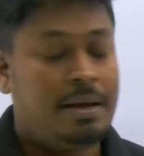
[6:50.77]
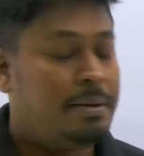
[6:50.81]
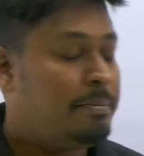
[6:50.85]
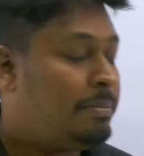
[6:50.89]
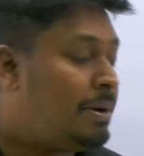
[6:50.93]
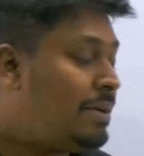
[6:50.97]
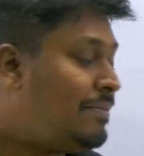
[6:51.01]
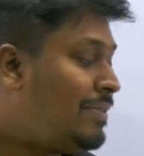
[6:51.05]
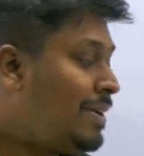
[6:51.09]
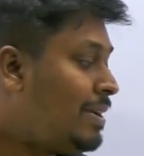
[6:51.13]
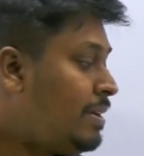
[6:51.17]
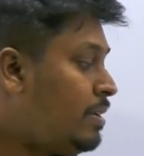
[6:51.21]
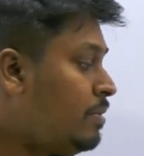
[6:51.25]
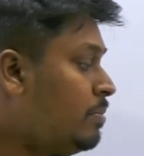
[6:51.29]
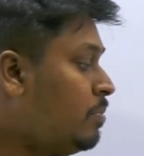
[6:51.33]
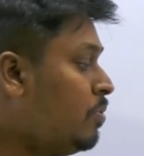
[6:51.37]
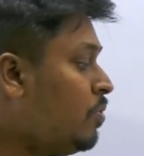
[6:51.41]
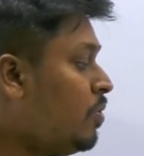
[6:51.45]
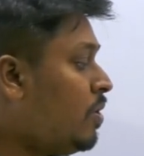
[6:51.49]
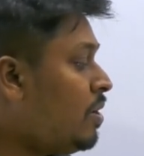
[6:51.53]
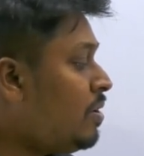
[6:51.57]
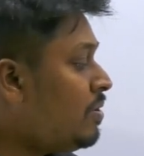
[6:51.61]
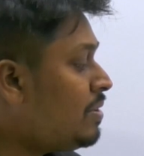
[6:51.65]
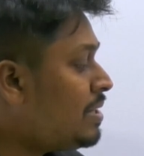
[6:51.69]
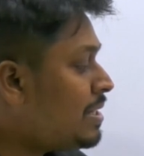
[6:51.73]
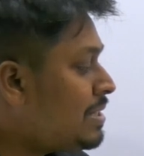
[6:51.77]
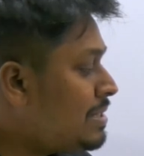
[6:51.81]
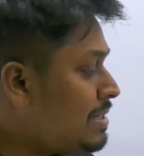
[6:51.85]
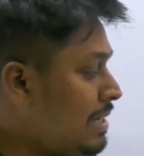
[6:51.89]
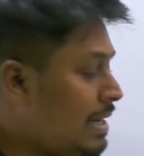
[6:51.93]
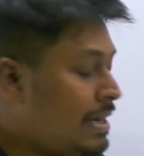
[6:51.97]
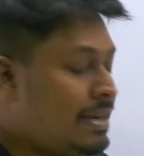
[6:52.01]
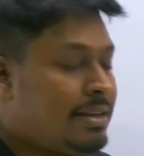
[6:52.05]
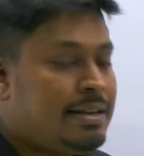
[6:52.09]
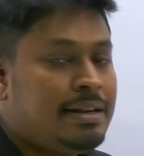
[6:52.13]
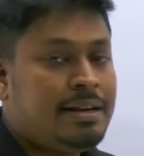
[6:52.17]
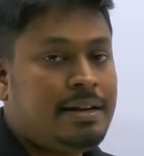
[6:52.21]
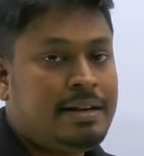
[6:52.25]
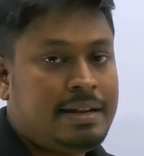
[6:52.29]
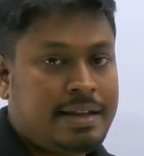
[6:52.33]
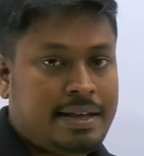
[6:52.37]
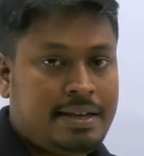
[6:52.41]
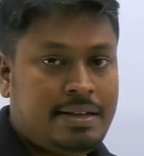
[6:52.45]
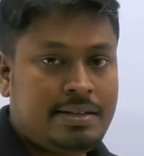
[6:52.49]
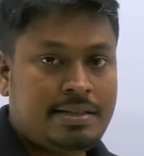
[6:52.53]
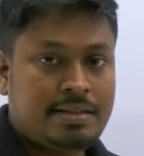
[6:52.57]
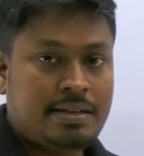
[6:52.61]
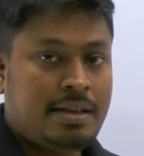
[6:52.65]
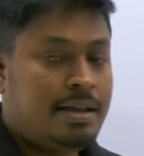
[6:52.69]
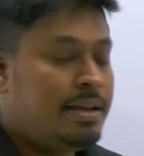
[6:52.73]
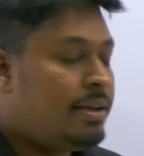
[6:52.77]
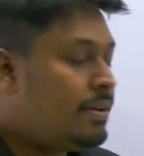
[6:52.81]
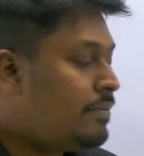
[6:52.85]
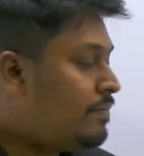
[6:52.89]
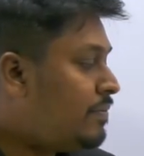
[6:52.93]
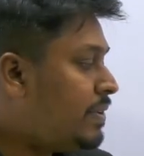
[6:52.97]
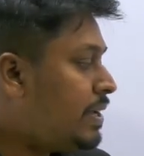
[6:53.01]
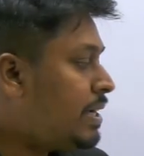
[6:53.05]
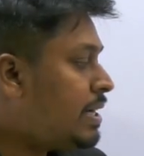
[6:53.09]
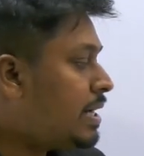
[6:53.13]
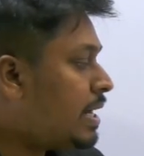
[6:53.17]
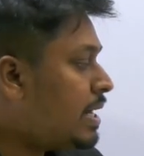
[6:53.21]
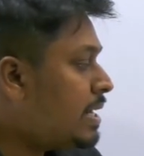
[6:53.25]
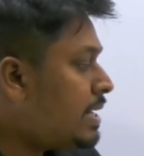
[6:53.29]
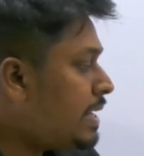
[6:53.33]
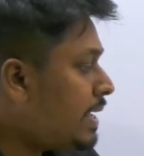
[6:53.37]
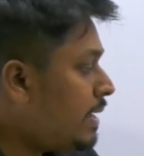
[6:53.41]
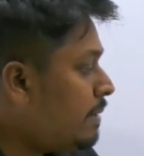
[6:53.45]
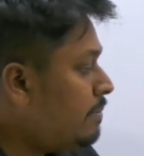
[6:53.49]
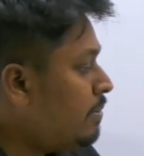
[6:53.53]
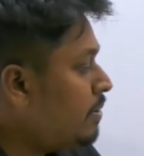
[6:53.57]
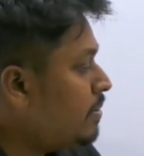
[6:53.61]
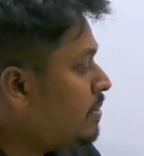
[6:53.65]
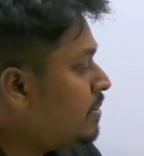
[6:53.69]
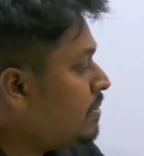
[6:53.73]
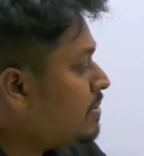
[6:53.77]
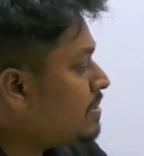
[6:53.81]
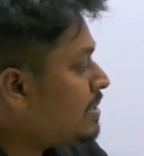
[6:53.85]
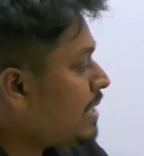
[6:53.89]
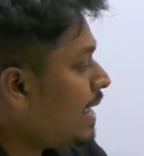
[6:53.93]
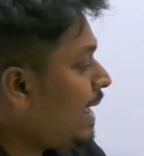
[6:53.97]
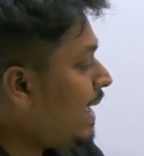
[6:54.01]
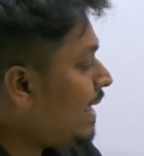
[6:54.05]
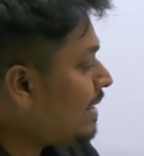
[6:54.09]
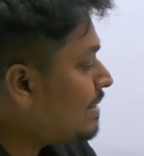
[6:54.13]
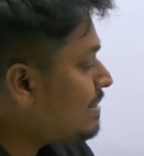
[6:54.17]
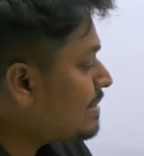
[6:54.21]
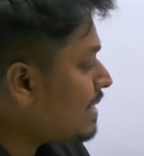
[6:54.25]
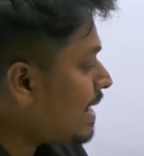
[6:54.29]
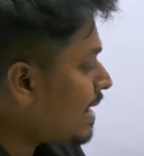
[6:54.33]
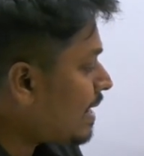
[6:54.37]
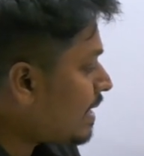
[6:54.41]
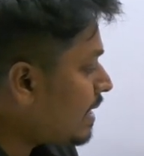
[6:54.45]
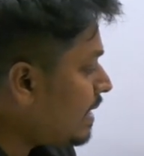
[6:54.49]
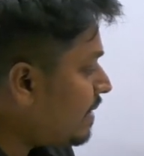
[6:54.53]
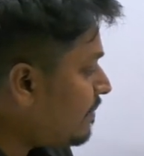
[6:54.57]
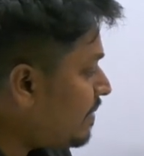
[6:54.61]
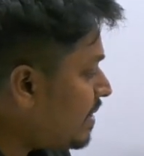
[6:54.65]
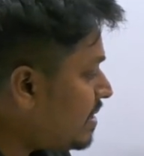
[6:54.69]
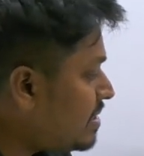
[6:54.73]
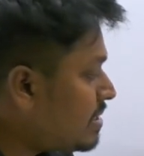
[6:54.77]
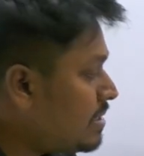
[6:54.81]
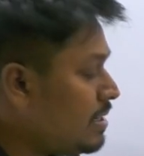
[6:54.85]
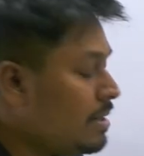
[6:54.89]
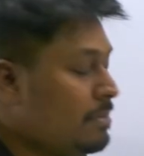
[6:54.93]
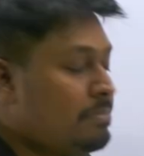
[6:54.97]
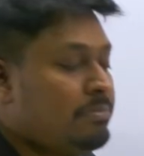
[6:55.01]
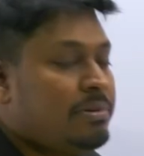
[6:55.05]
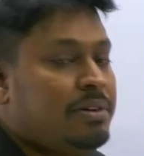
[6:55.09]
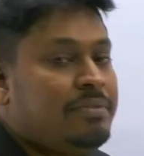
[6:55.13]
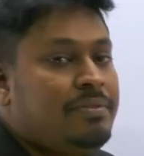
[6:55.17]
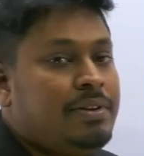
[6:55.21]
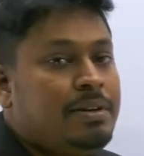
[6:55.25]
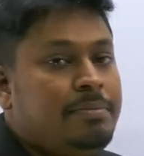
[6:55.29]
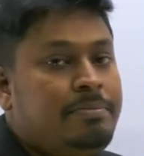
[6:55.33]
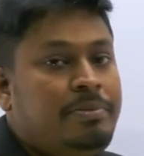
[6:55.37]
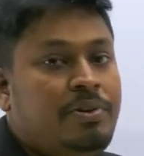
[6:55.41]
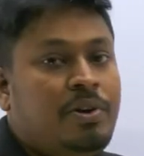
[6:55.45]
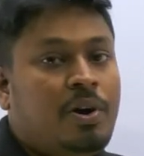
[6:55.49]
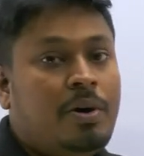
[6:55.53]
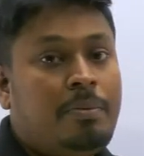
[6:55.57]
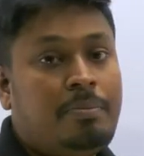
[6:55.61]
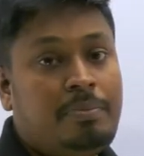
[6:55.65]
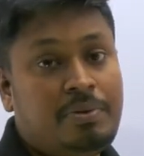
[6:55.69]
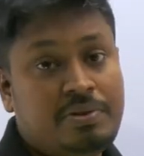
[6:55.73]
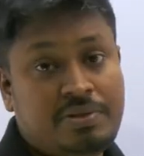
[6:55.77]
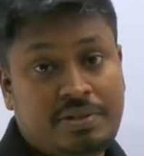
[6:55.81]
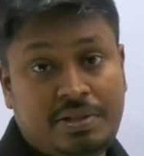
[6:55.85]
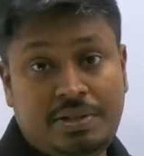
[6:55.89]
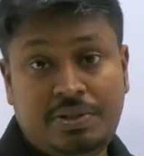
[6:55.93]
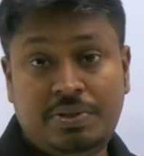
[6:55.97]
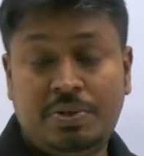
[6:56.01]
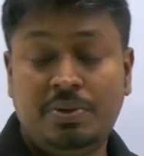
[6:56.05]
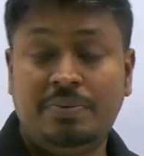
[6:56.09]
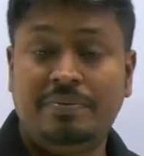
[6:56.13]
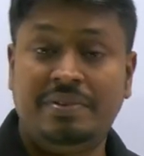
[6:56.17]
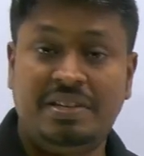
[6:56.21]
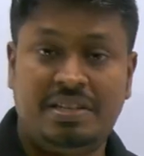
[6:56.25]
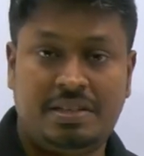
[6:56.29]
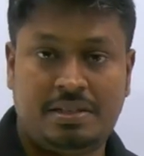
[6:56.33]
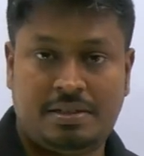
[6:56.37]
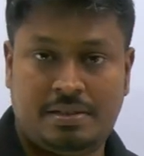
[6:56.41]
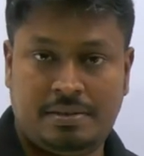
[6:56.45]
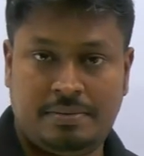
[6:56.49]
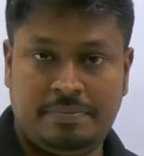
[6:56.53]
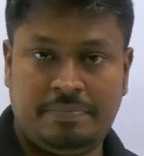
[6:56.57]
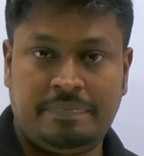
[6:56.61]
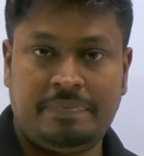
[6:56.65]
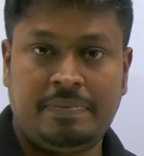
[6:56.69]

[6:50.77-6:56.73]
But when you move on to the general dice, we can't able to say exactly which number will be opposite to which.